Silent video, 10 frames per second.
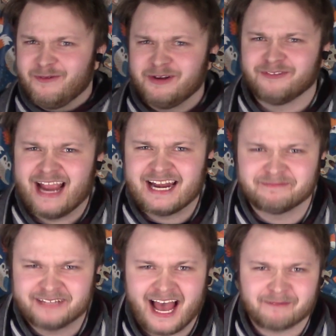What a
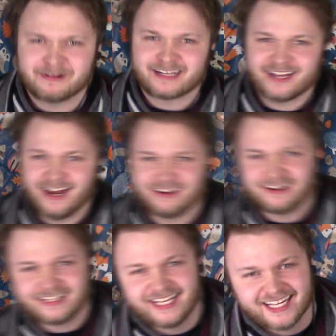random topic. I
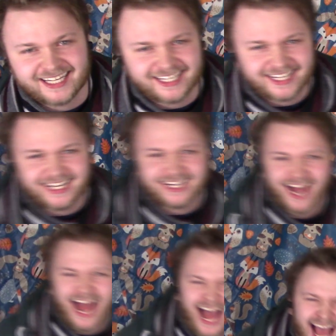don't know.
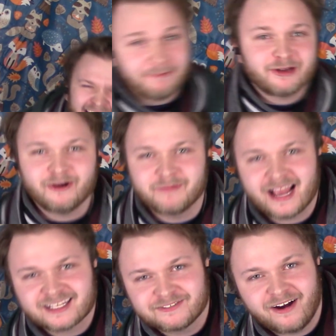I'm gonna go
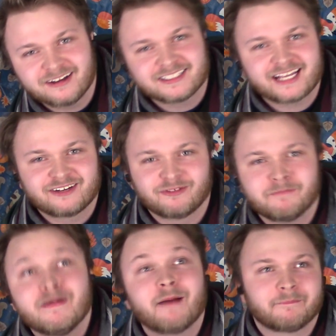back as far as I can
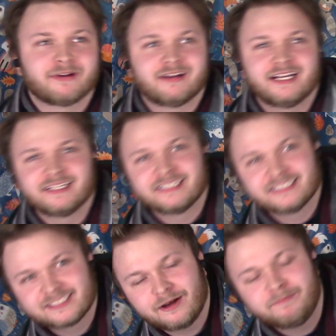remember, at
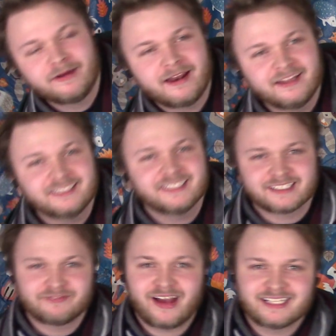least. And this
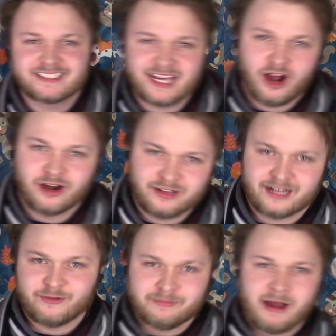is fights that aren't
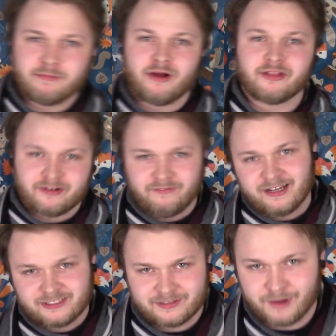like with my brother.
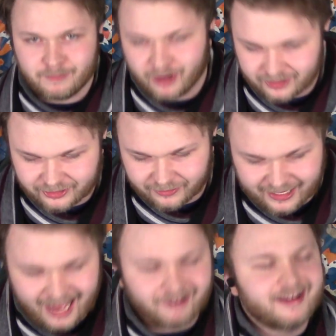Fights with my brother don't
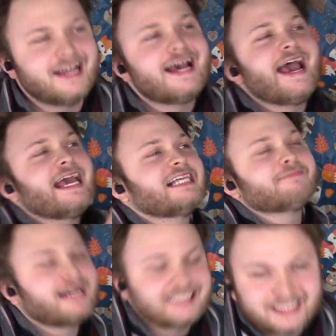count. He's
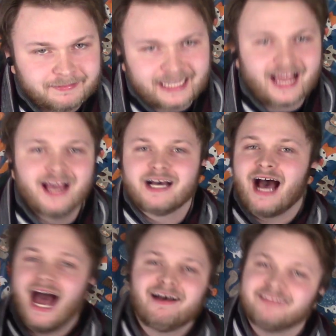my sibling.
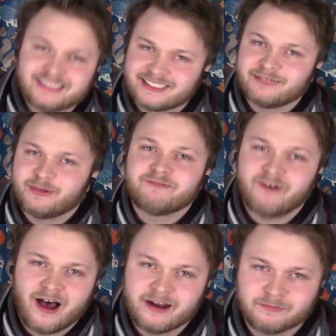Obviously, we
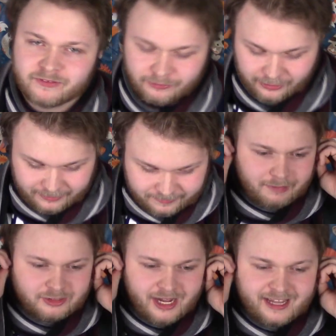fought him before. But
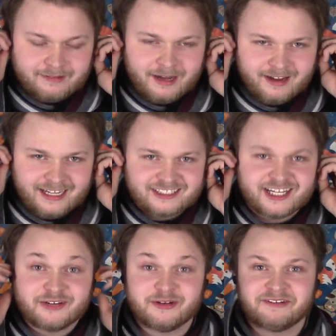I'm talking about like
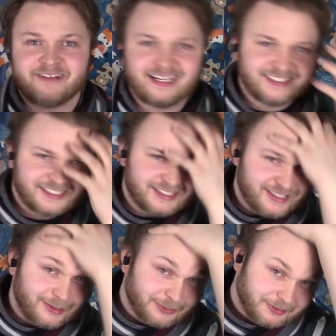genuine fights in
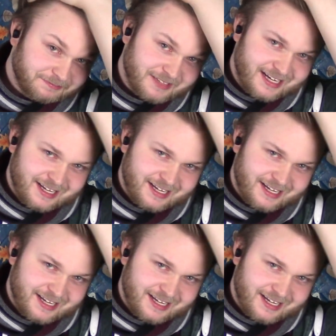school